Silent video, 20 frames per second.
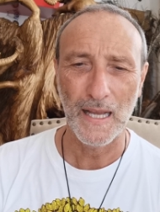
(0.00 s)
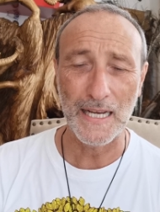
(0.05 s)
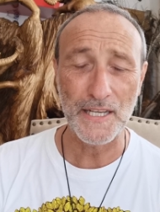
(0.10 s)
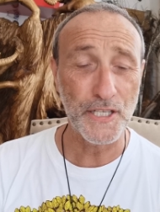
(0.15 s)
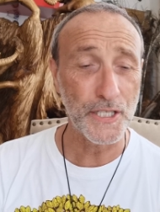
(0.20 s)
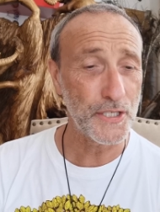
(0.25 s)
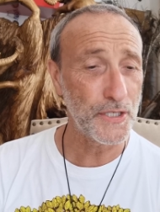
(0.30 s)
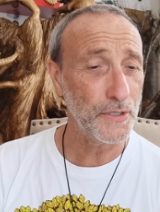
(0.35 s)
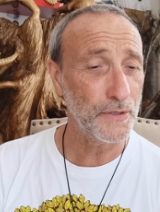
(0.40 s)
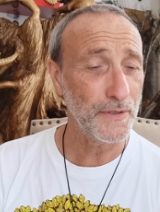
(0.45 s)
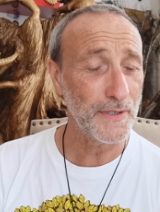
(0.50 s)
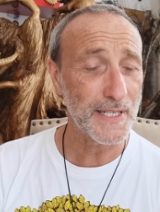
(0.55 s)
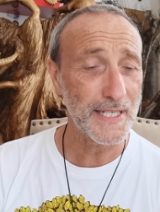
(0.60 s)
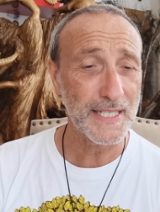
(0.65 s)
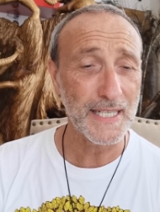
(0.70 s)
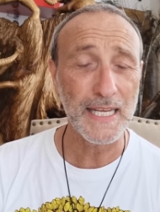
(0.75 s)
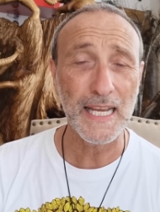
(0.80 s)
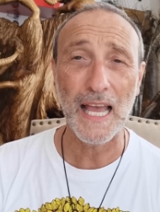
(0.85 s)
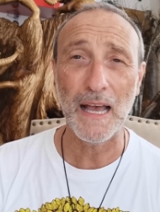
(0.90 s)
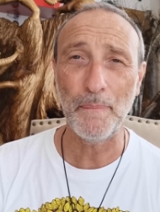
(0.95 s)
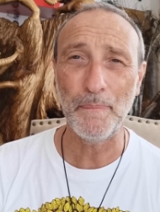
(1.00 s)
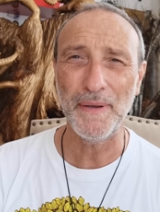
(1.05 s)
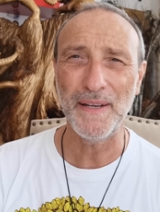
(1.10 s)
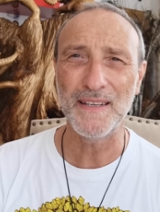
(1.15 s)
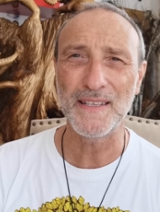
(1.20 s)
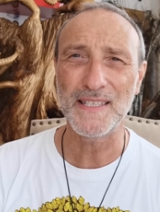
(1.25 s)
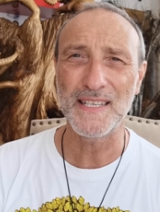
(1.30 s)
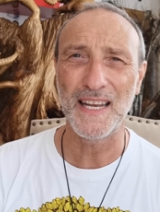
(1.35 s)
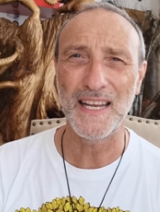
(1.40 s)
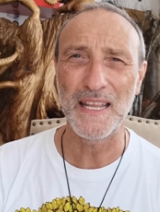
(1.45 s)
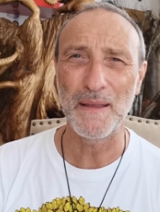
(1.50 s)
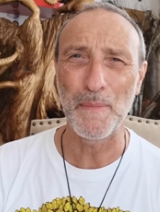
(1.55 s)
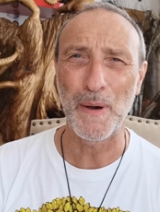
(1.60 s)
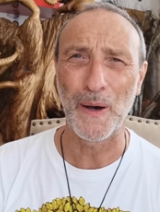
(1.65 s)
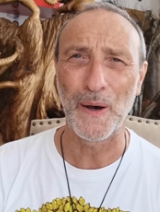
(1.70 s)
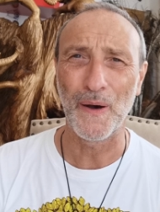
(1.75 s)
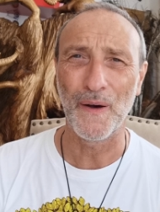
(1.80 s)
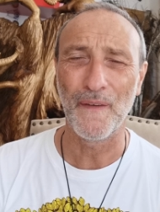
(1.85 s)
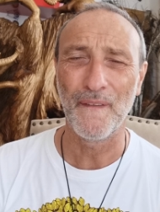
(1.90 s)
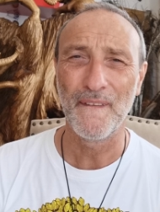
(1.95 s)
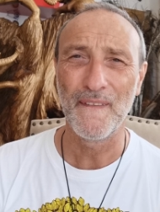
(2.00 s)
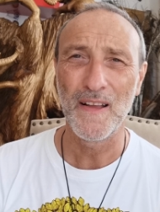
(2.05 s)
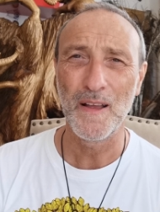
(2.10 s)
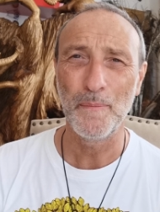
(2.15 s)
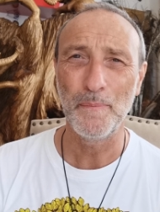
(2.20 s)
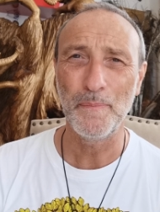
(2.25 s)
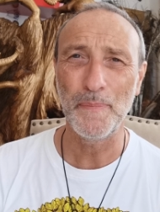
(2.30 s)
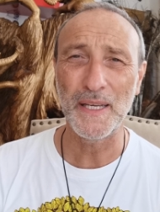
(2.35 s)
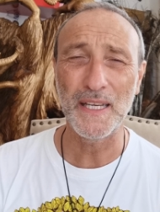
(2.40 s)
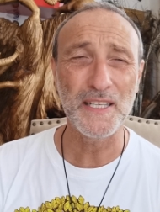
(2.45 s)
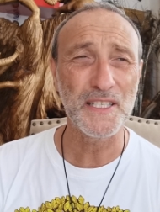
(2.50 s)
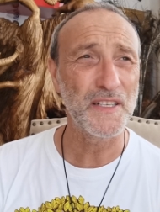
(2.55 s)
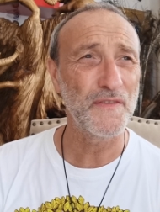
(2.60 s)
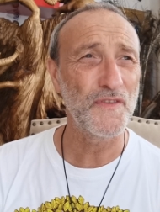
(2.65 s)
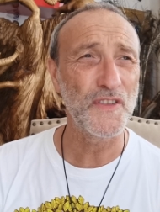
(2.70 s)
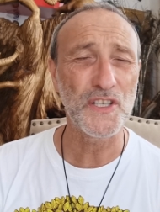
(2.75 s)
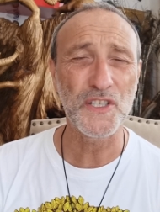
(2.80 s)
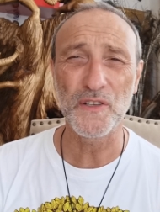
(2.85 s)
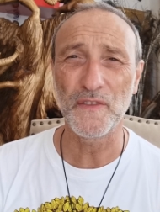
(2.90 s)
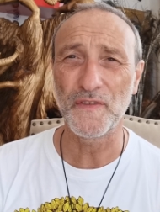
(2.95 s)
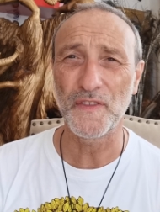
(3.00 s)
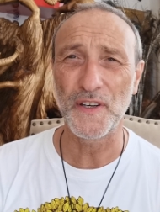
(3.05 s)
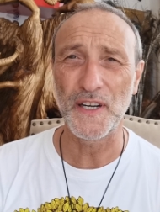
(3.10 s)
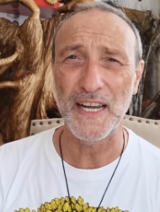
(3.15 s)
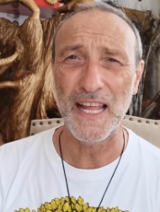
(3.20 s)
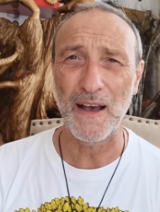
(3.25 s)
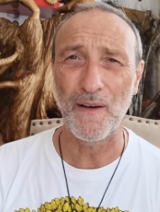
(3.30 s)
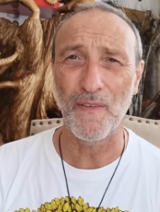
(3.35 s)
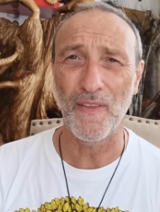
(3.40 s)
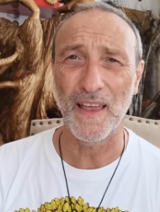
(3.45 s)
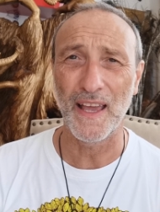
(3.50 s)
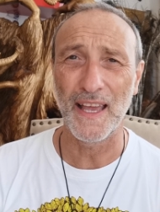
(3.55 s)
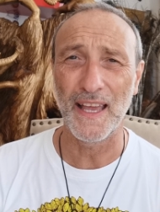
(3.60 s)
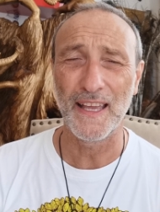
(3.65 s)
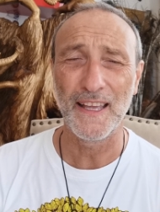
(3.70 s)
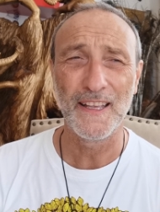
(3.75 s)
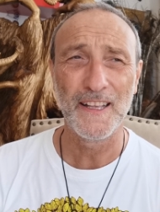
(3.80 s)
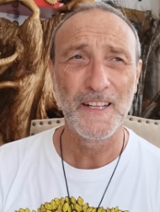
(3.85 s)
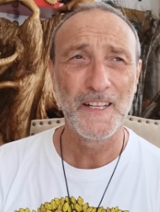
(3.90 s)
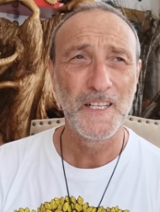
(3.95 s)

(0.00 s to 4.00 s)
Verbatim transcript: I just don't see happiness anymore, because of the suffering out there.